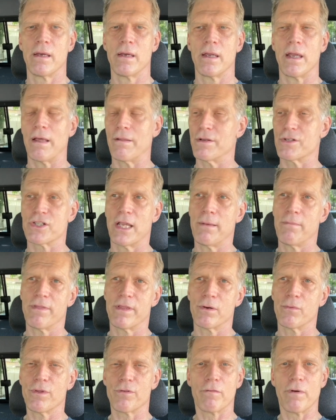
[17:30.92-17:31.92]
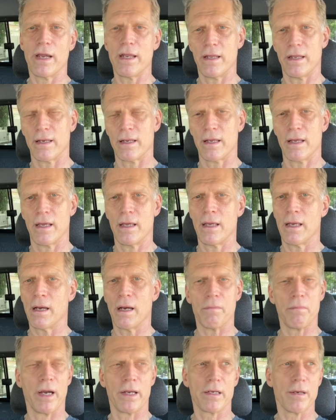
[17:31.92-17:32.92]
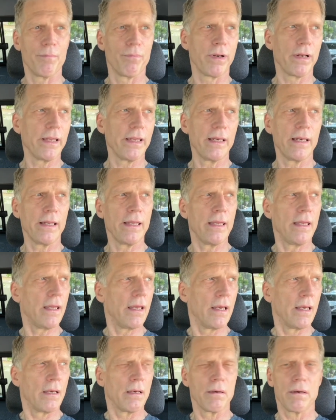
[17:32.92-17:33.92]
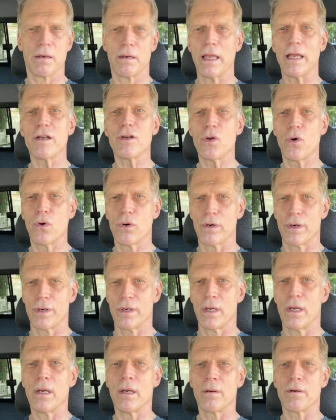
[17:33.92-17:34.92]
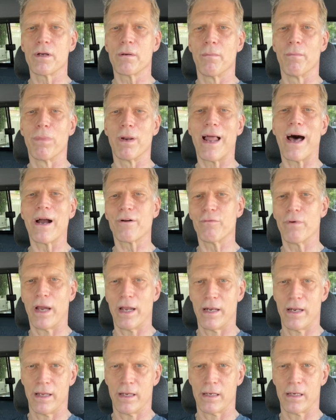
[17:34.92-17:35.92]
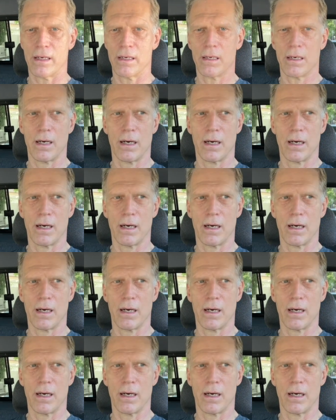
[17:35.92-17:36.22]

And the same thing with writing. I completely ignored block writing,